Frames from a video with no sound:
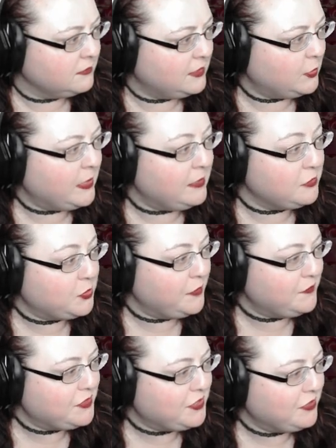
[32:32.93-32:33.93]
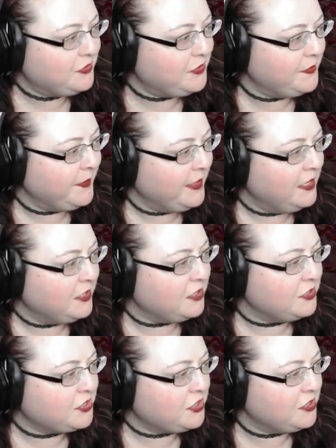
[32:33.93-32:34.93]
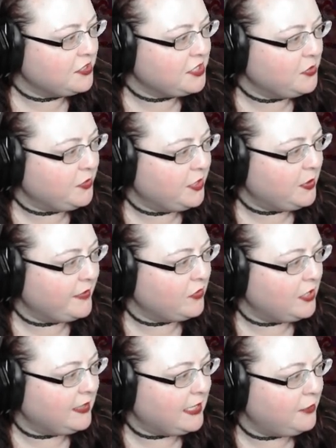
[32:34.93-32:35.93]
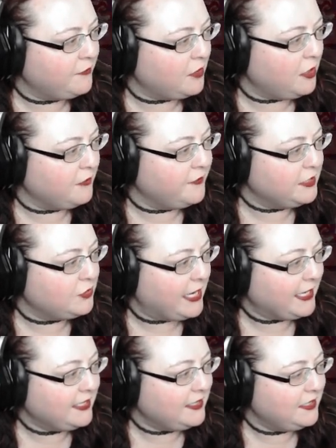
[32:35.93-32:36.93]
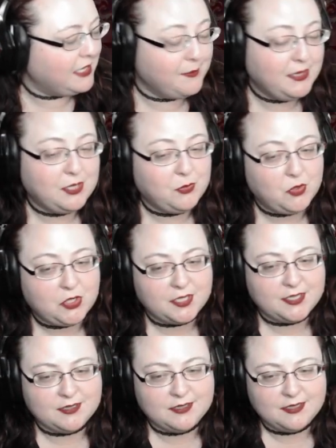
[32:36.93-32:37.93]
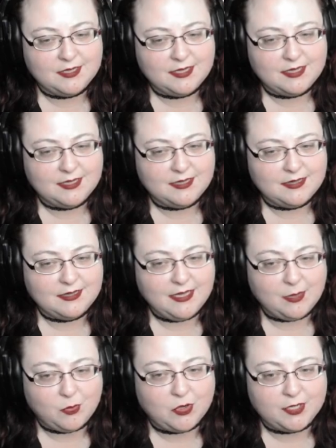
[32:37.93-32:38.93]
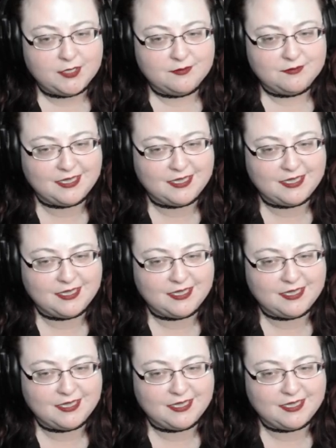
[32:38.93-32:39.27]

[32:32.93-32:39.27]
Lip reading: Taylor Swift is our goal. Cursed Courtesy would, however, allow for RV Dracula. I mean, it would. It would.